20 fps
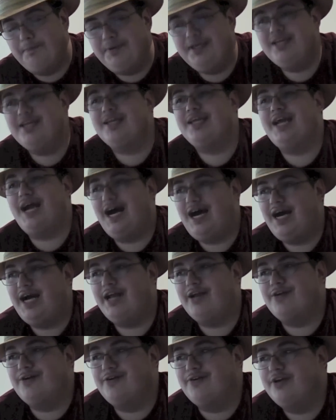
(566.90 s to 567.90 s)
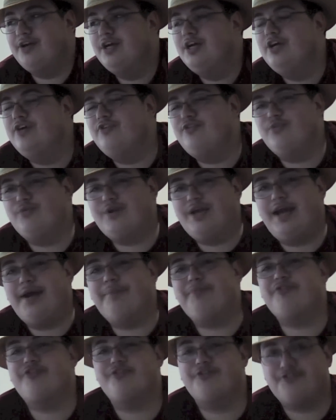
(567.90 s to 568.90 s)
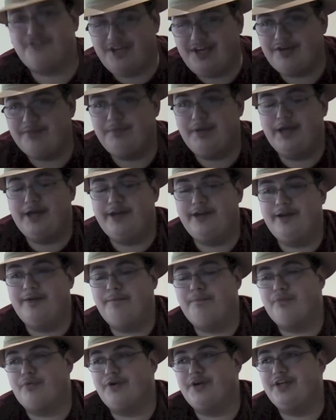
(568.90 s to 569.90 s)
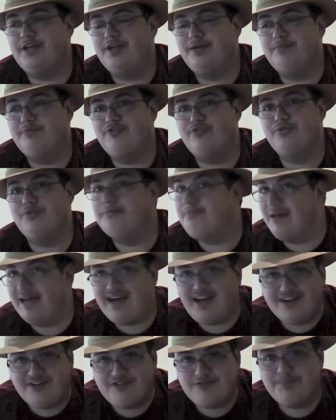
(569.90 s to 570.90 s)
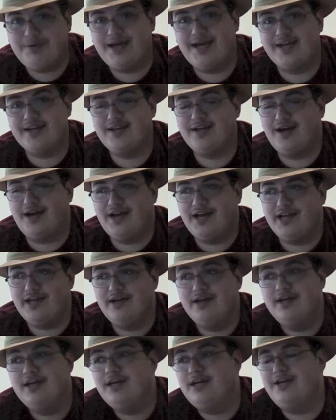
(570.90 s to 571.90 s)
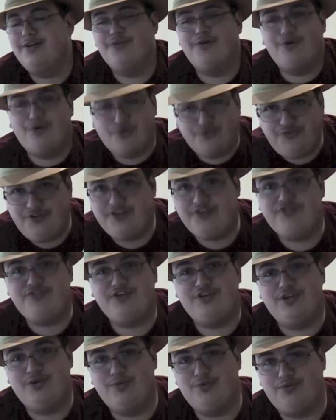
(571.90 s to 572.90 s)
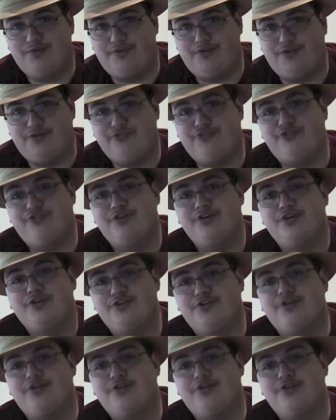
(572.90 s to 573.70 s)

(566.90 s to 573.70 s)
being hired to capture Deadman and bring him to the baddest bad guy in the whole DC universe,